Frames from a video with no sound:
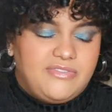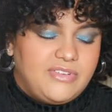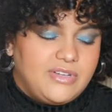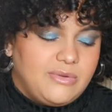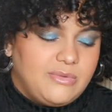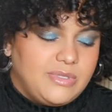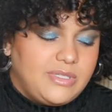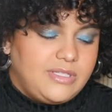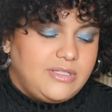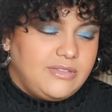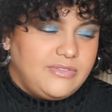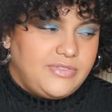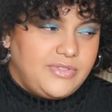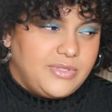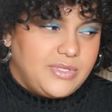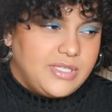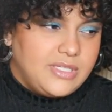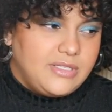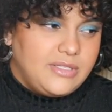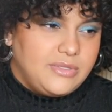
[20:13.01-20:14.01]
fuck with you if you
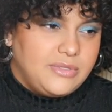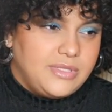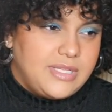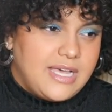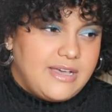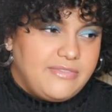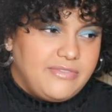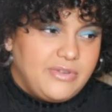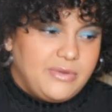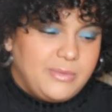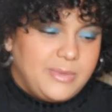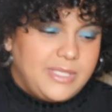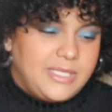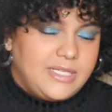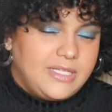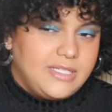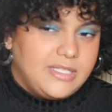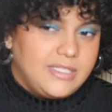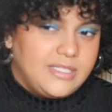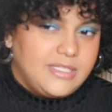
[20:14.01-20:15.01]
can do that for me.
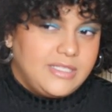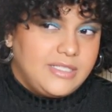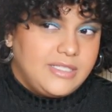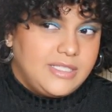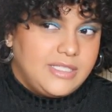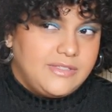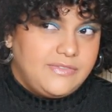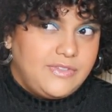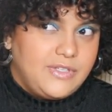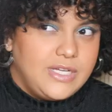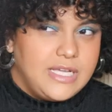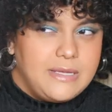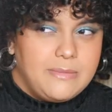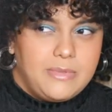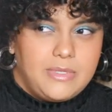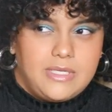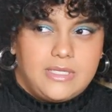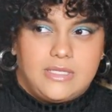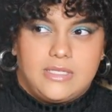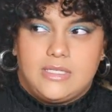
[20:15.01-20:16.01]
If you're able
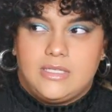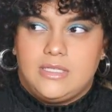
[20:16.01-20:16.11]
to